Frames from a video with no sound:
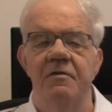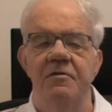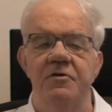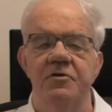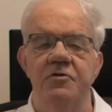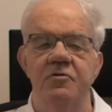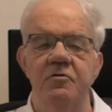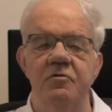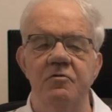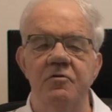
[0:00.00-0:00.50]
The
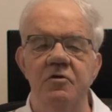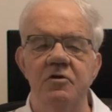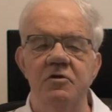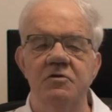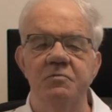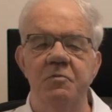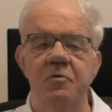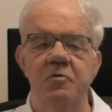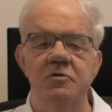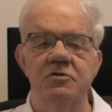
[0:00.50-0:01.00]

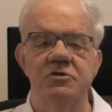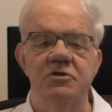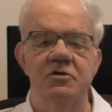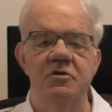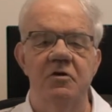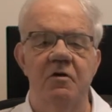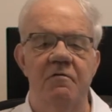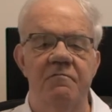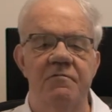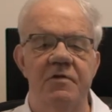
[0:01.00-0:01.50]
two-thirds
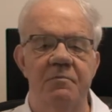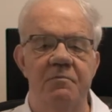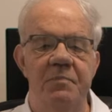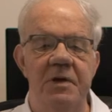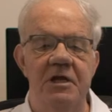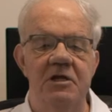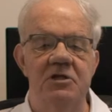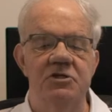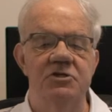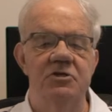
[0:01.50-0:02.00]
portion of the
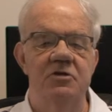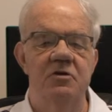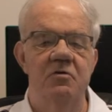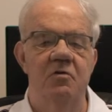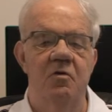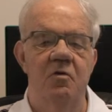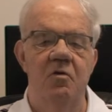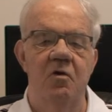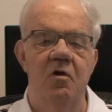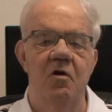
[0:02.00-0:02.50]
pension
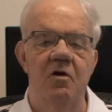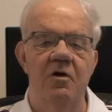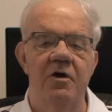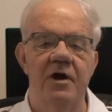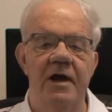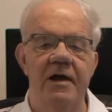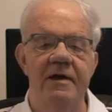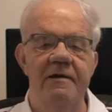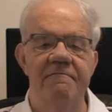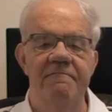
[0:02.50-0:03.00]
or
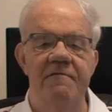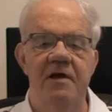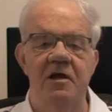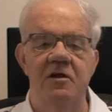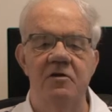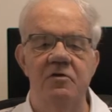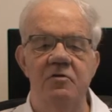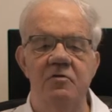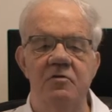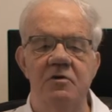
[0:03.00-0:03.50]
RA
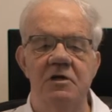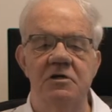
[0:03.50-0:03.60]
value